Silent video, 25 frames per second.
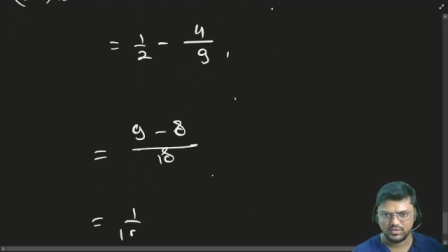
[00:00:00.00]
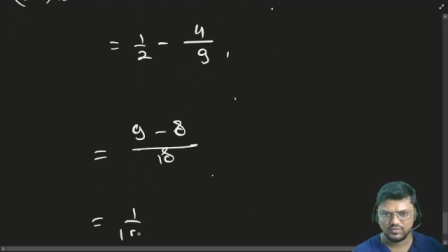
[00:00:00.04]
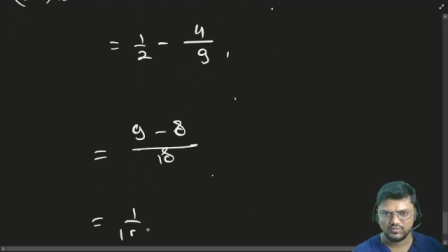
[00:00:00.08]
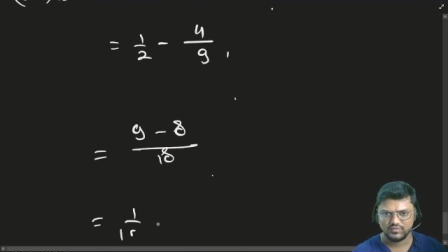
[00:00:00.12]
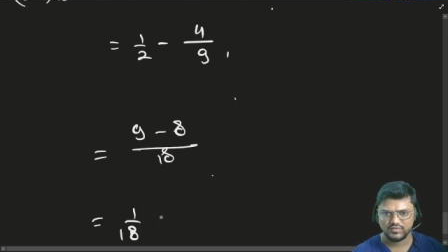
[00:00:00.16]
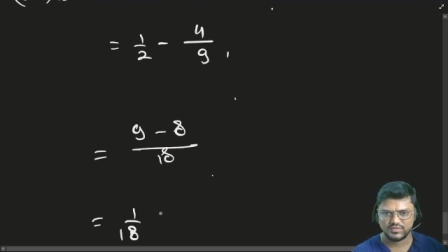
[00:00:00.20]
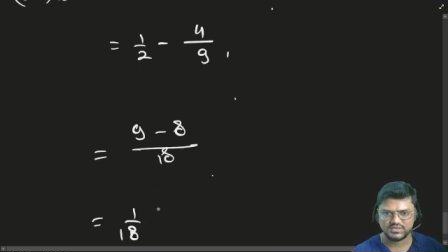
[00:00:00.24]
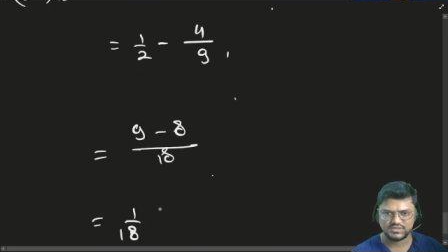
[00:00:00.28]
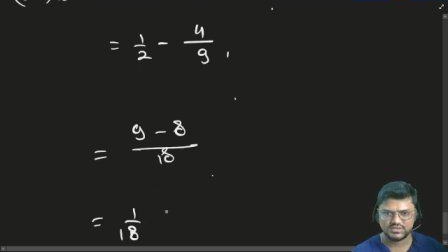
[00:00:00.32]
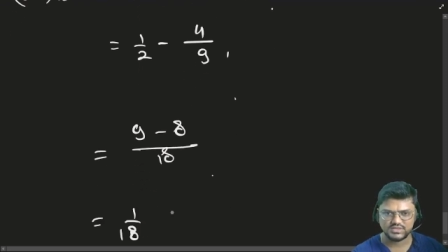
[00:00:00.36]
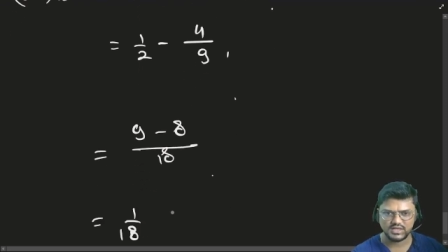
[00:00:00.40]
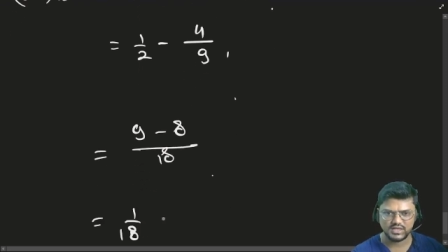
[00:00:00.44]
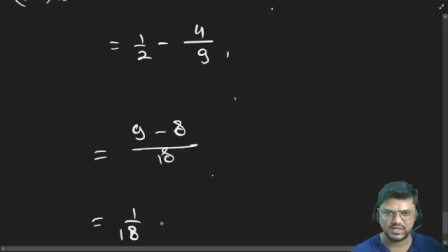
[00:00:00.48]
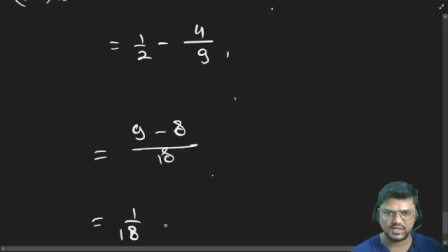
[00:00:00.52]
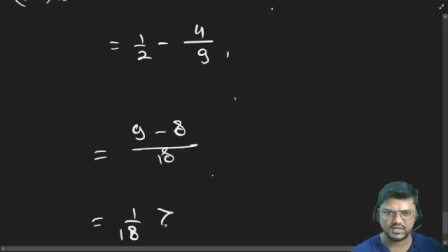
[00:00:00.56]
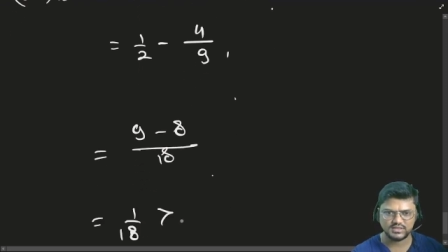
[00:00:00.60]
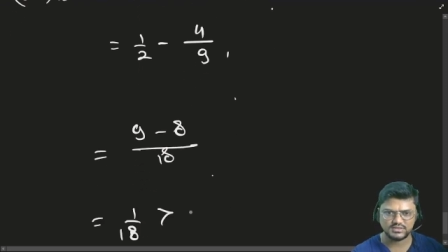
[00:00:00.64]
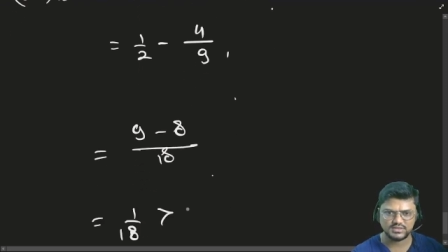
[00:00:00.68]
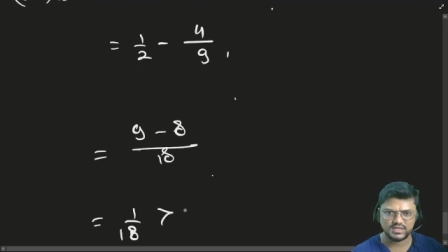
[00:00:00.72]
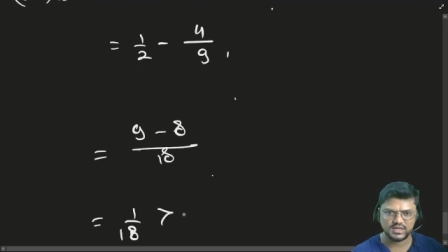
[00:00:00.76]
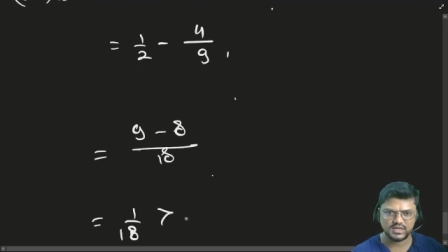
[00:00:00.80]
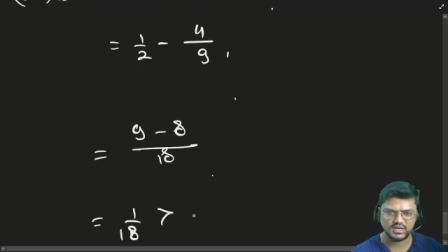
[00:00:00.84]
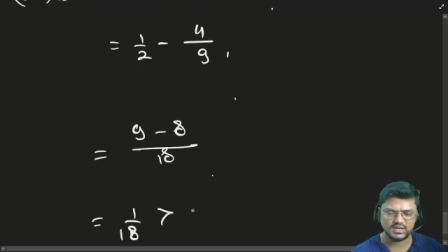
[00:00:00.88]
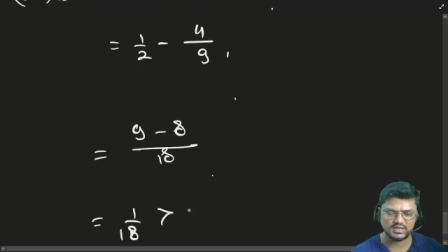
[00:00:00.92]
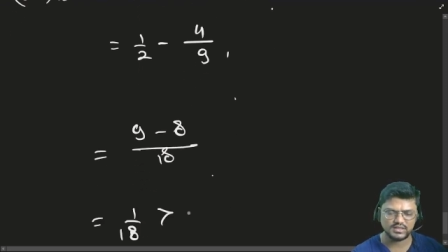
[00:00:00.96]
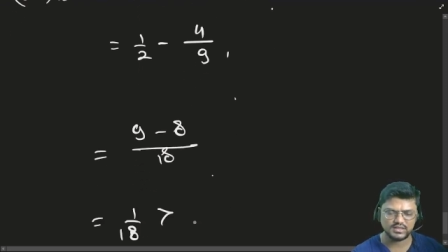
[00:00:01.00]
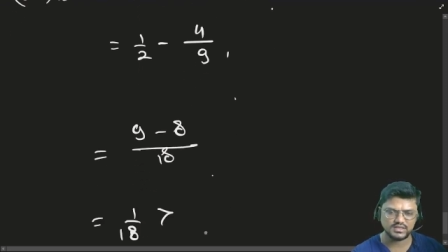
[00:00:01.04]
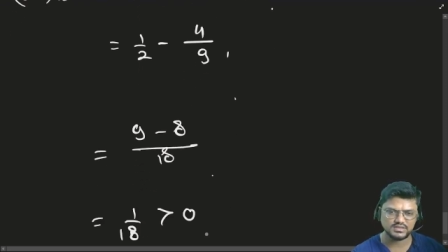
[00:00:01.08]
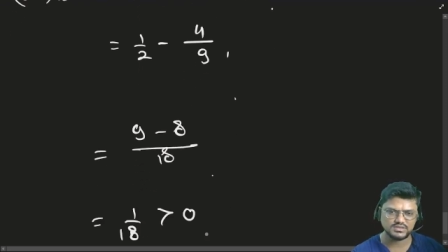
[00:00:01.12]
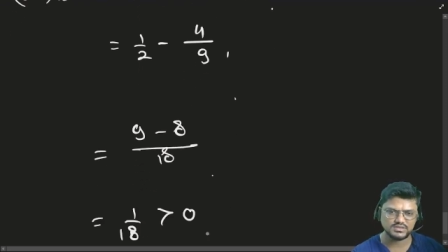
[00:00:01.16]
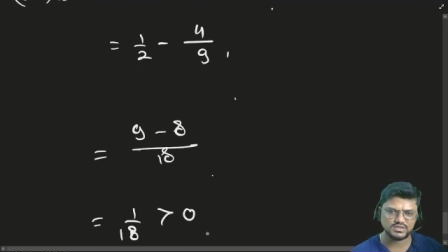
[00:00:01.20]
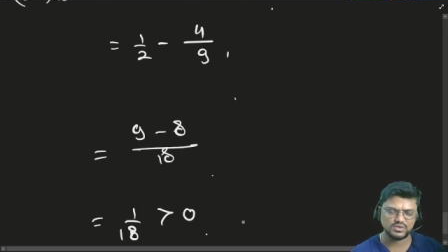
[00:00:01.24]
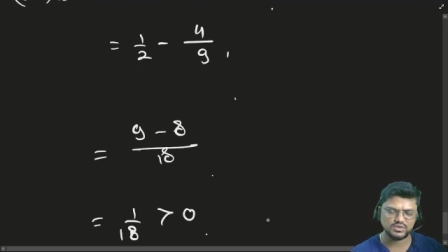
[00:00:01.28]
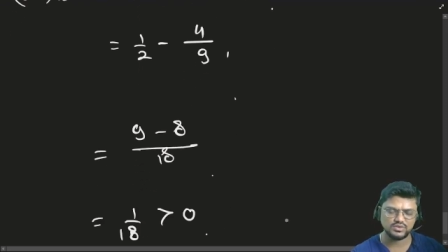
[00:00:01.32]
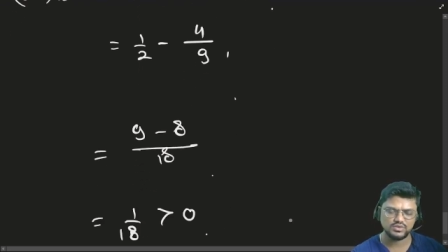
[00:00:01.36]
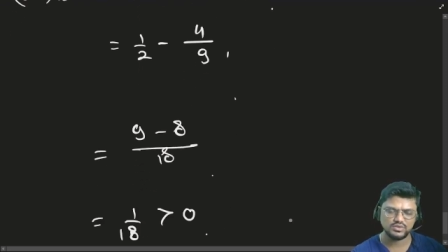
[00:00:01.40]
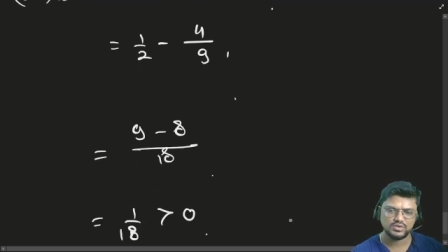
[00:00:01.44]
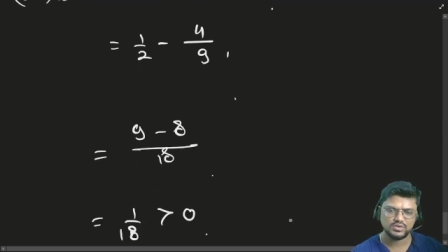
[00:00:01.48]
which is again greater than
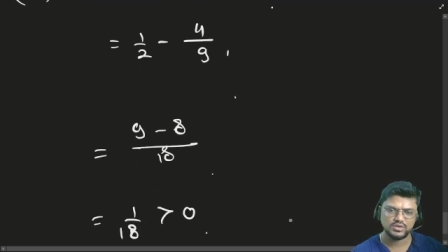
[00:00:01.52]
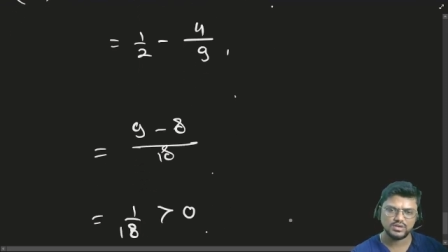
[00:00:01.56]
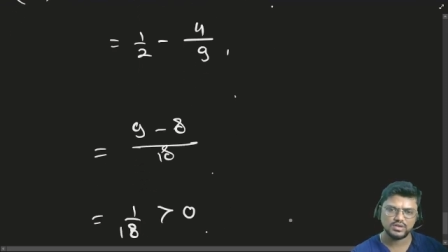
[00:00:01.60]
0.